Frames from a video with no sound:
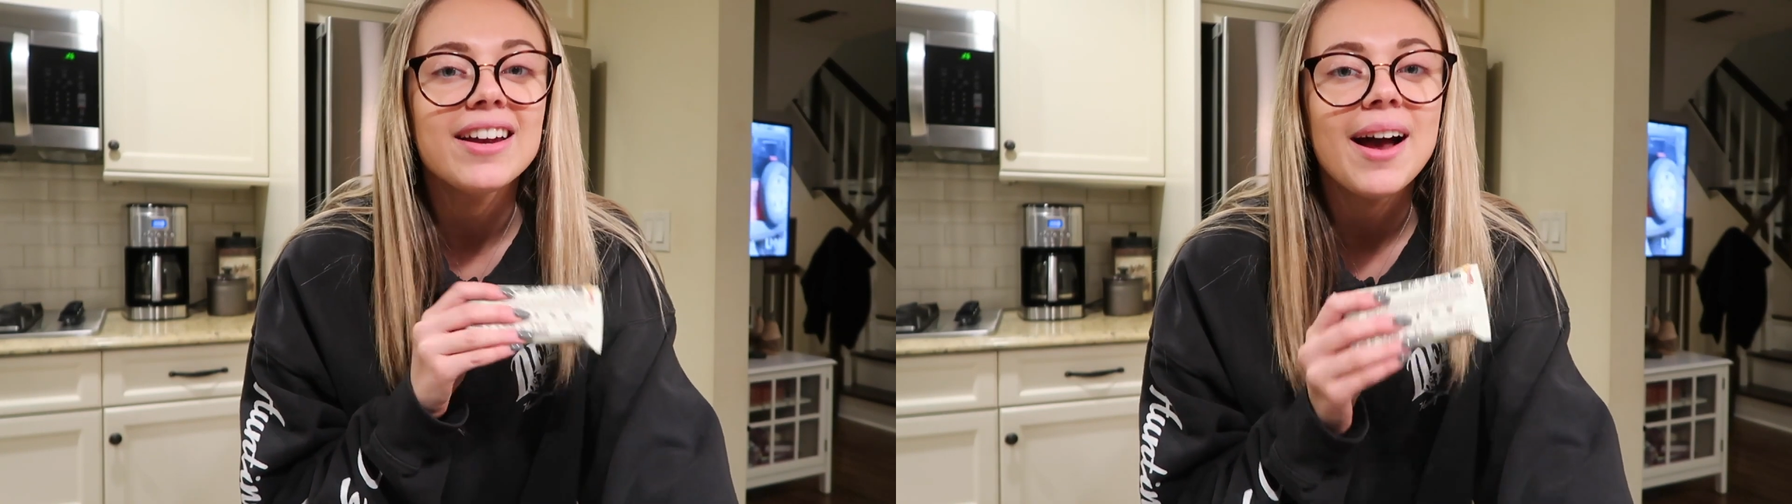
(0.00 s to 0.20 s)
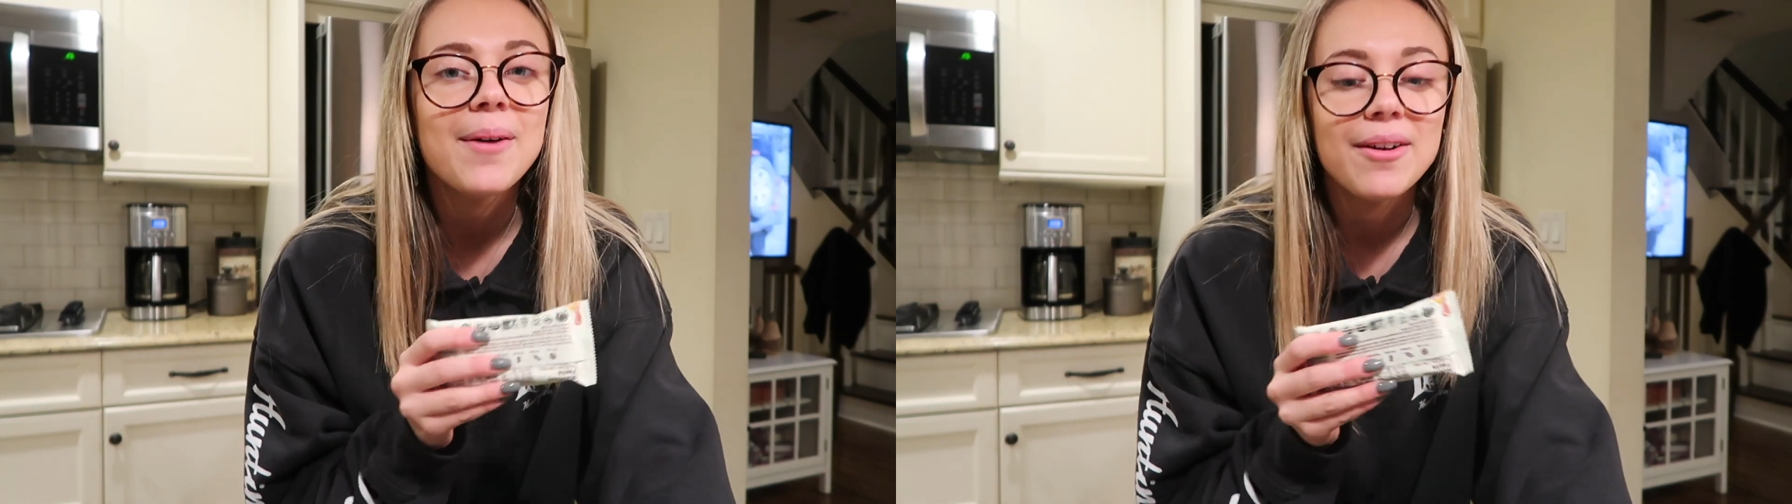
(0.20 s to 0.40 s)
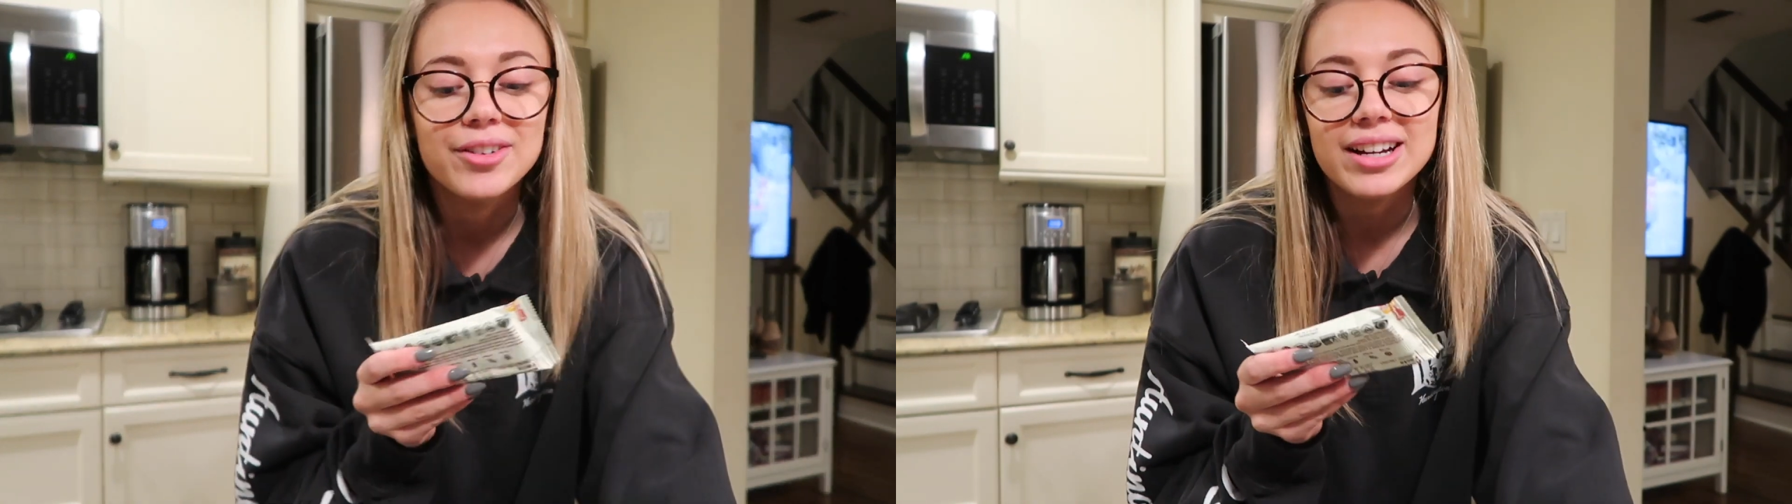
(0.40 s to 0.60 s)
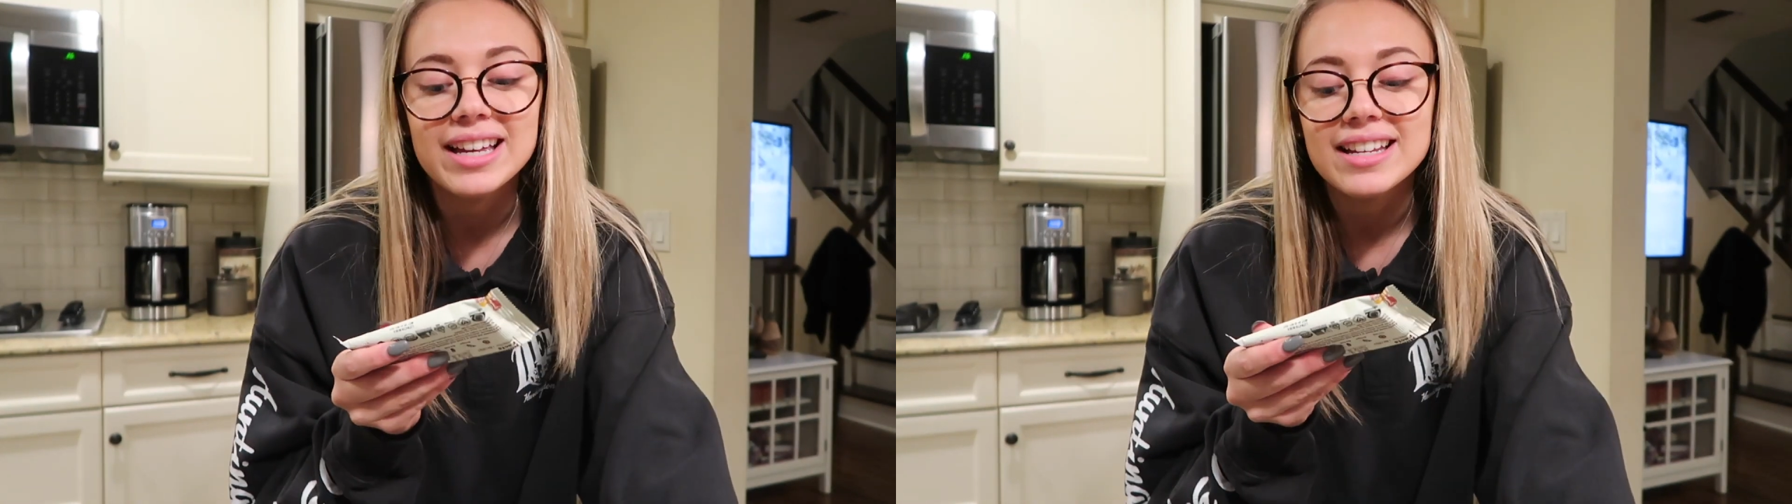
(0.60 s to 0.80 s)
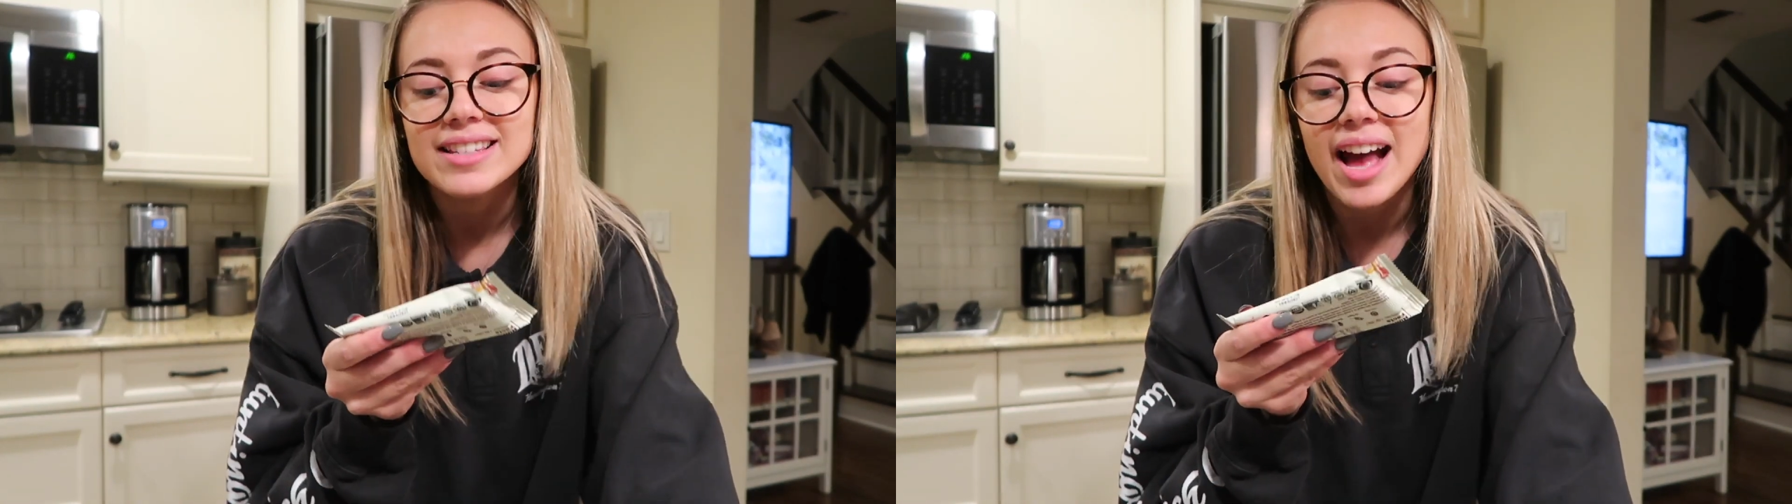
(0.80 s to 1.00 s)
However,
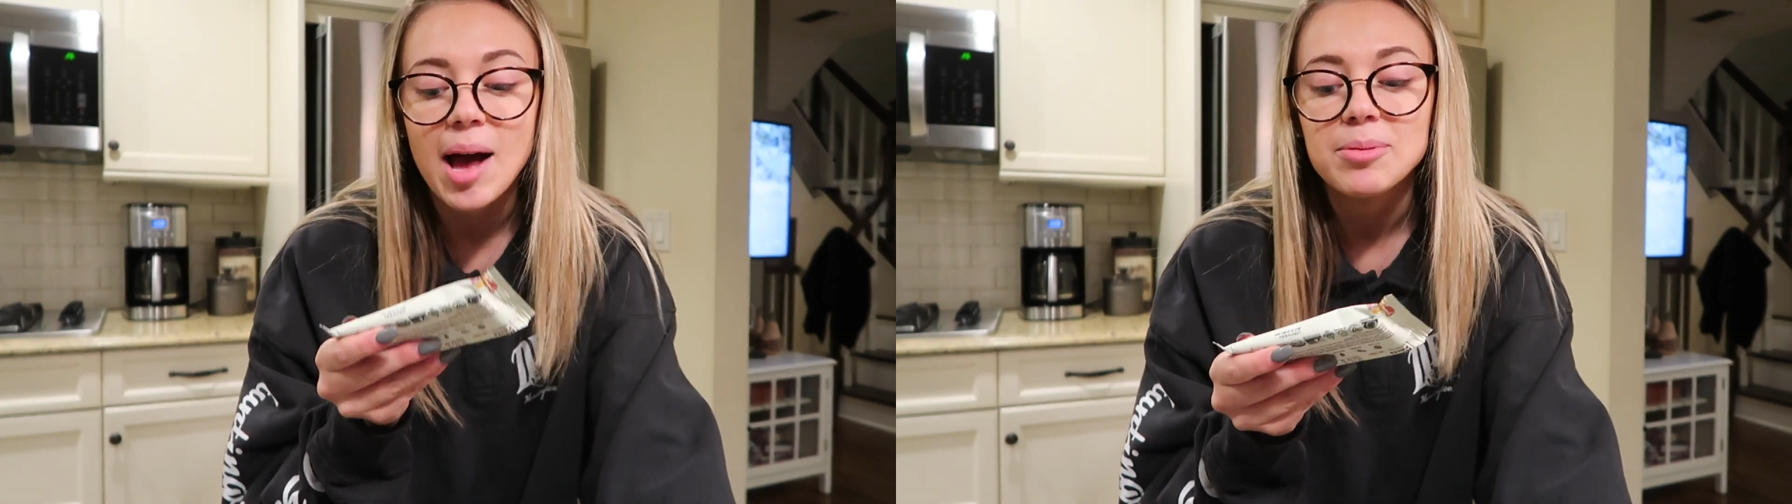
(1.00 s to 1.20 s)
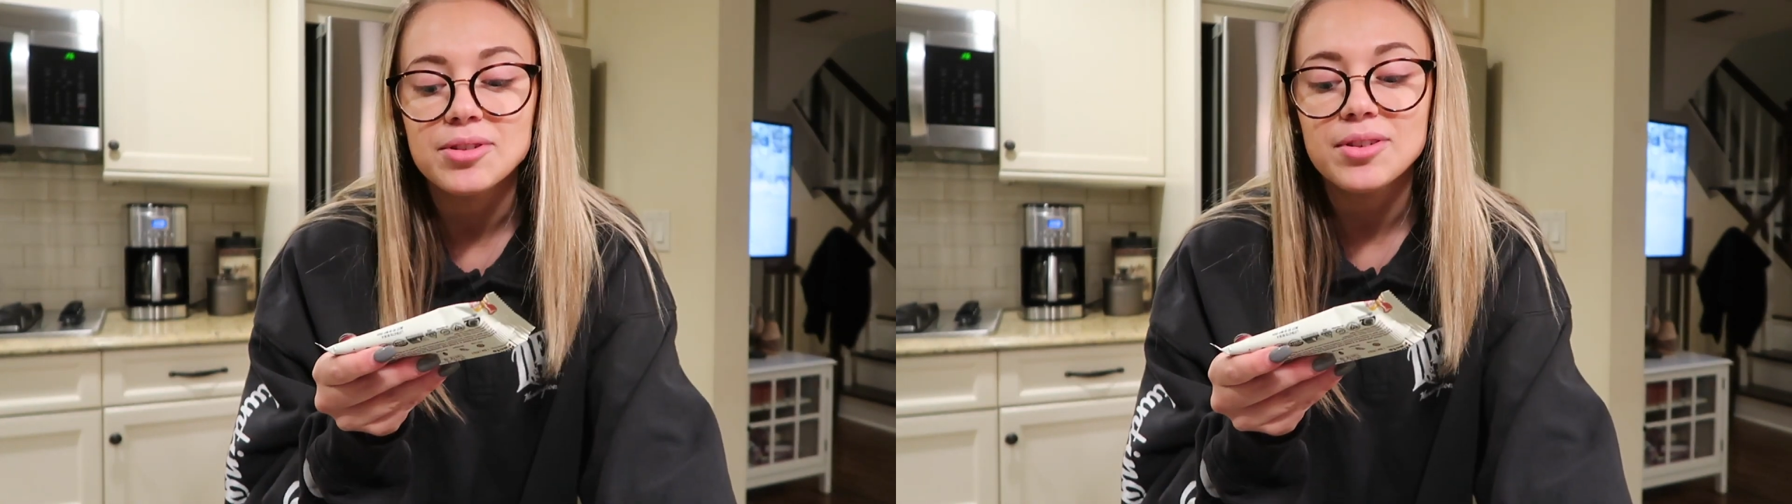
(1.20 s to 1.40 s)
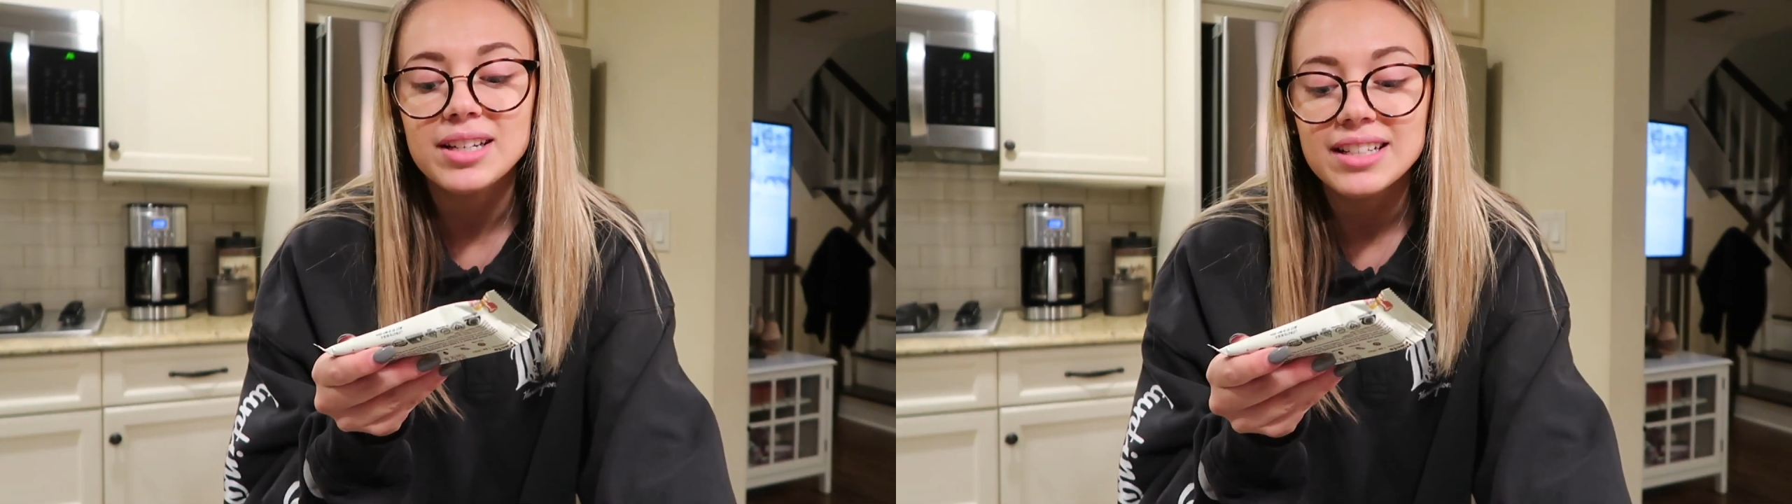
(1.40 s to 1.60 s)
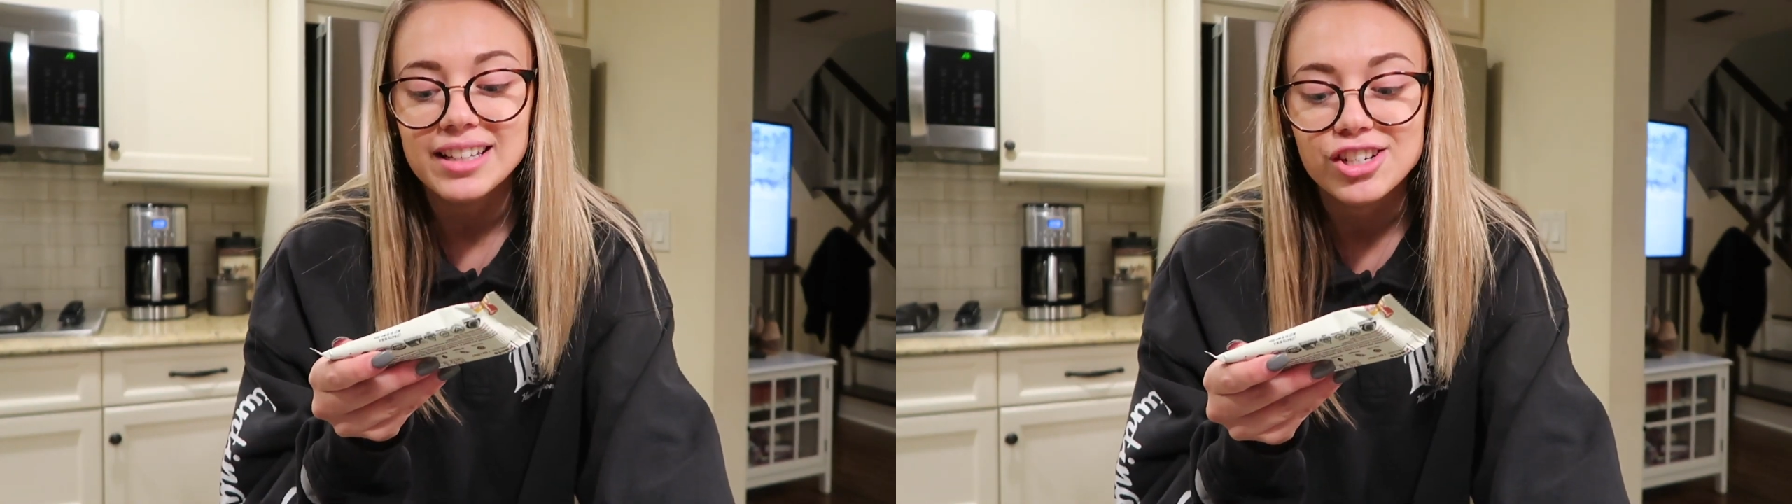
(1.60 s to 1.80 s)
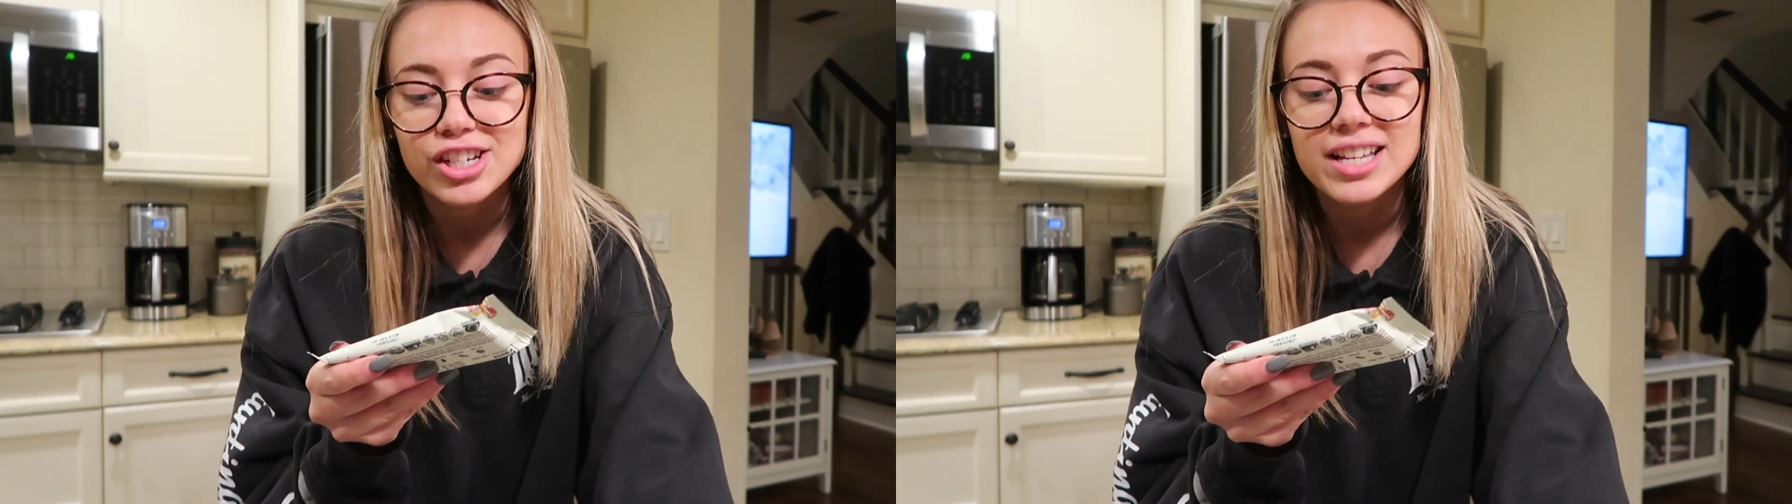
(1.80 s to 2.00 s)
it is absolutely
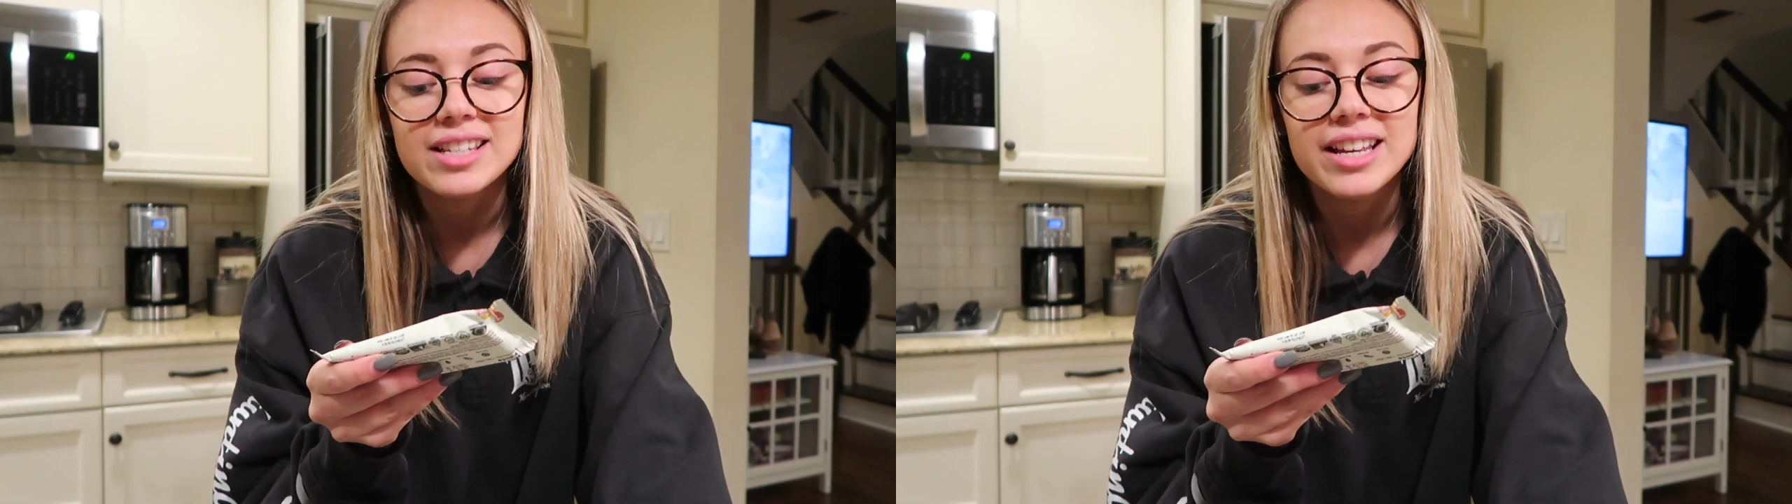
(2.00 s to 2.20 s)
delicious.